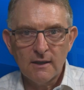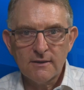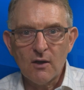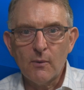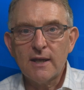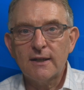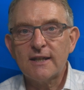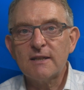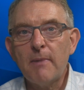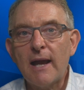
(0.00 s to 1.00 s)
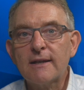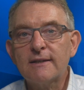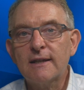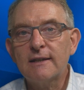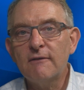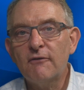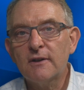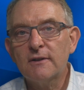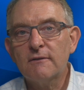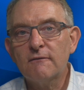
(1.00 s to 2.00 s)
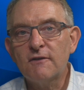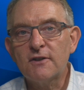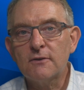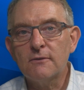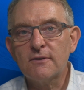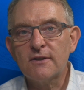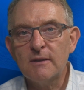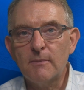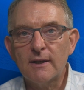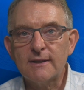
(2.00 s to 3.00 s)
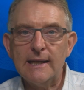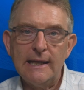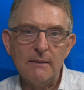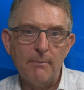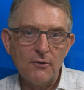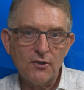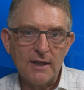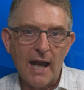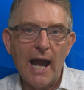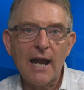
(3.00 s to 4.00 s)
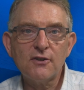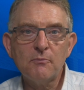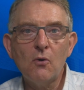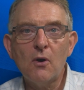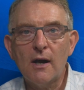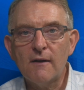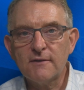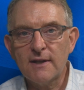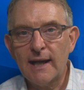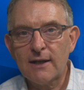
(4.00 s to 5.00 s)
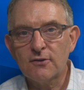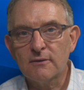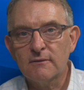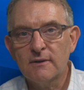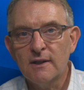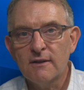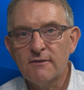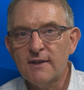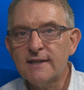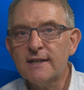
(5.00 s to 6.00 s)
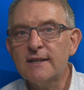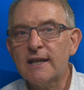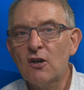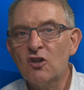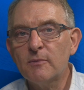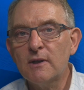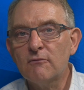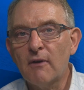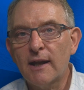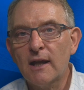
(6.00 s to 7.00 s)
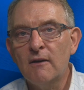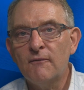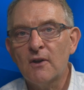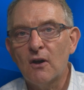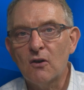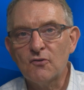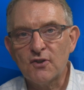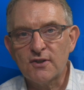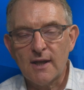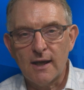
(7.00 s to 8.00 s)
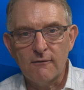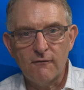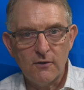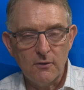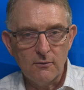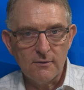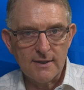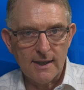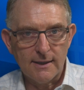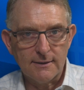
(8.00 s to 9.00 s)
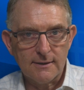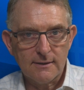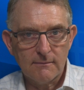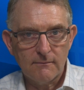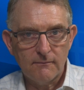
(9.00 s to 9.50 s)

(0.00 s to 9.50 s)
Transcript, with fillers: So we can expect significant fiscal stimulus in the budget and more after the election. This is an economy running on just a few cylinders.